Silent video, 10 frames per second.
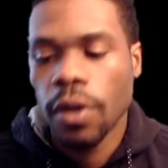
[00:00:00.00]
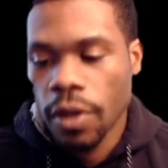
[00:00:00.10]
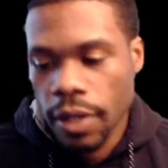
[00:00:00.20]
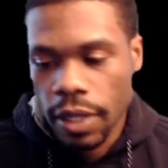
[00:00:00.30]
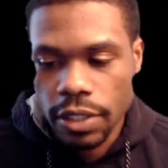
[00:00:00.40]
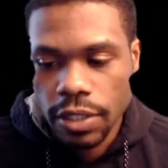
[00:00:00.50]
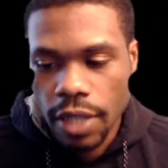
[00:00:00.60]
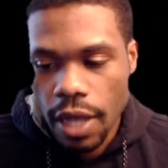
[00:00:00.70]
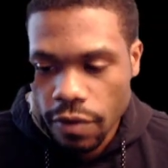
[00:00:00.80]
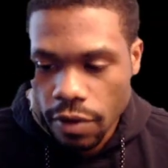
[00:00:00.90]
That's just how I
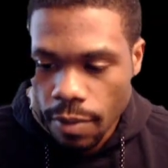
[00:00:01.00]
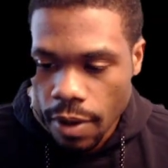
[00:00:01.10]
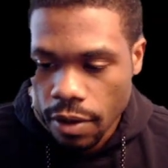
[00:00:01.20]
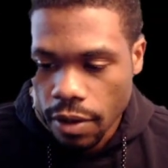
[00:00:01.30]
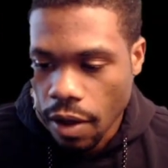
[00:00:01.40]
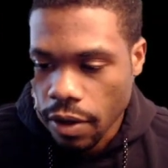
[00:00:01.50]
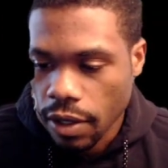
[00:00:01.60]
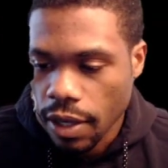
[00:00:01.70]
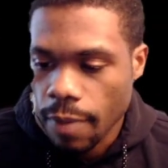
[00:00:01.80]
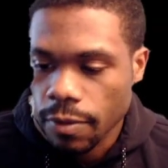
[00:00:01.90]
feel about it. Y'all get in the
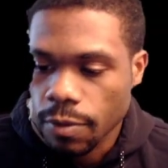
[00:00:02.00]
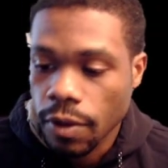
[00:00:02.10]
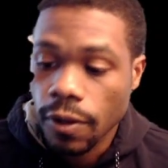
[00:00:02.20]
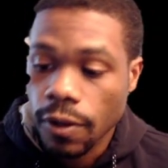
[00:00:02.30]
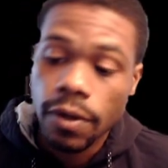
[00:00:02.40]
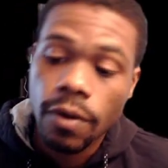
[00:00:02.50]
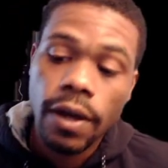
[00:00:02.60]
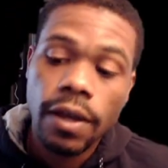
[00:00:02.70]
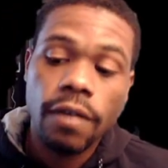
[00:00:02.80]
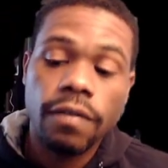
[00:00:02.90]
comments below. Let me know how
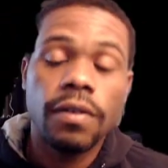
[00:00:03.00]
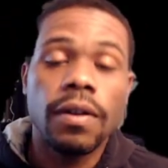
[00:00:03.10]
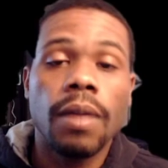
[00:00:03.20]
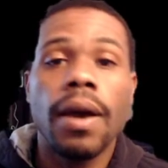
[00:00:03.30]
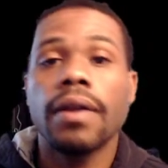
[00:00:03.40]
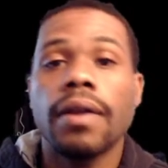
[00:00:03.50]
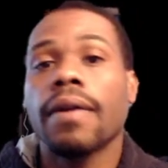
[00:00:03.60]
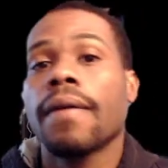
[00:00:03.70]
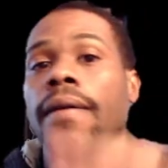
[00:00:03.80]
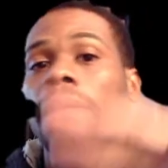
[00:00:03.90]
y'all feel. I'm out of here.
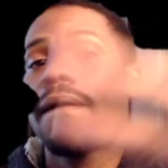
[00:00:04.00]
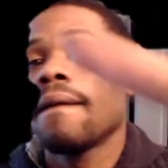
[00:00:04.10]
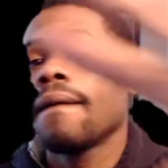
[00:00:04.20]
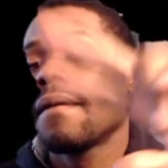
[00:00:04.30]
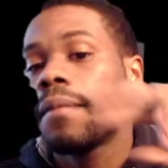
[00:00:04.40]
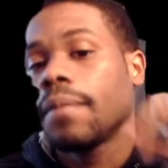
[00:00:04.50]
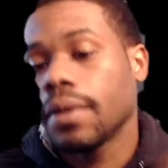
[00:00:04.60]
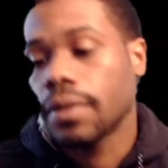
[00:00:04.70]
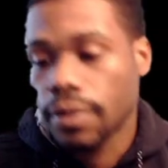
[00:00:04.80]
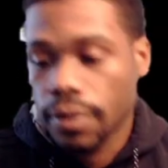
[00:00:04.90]

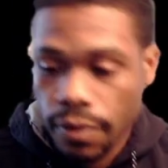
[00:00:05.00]
Peace.